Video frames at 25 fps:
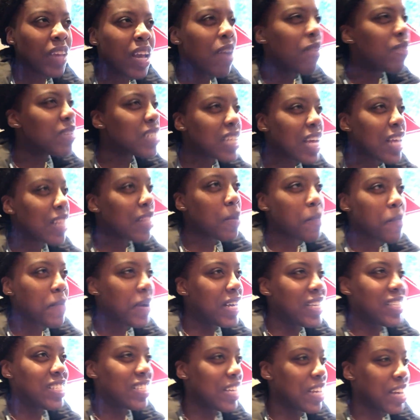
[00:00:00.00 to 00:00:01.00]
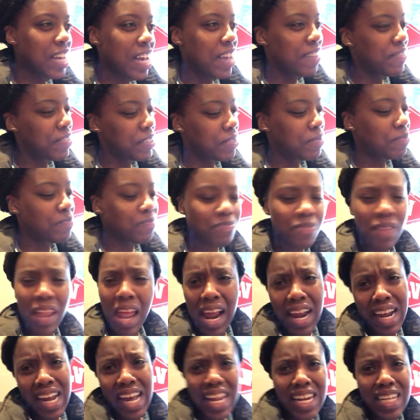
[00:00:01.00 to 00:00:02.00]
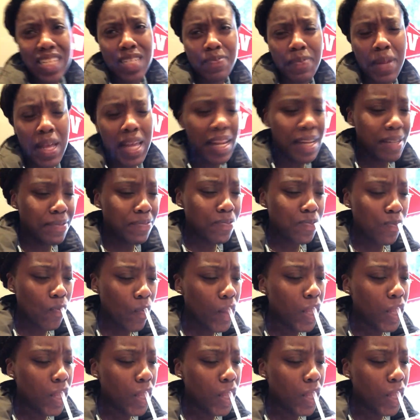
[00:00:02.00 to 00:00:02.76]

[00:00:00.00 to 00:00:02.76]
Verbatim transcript: But it's like the best thing ever. Can't explain it.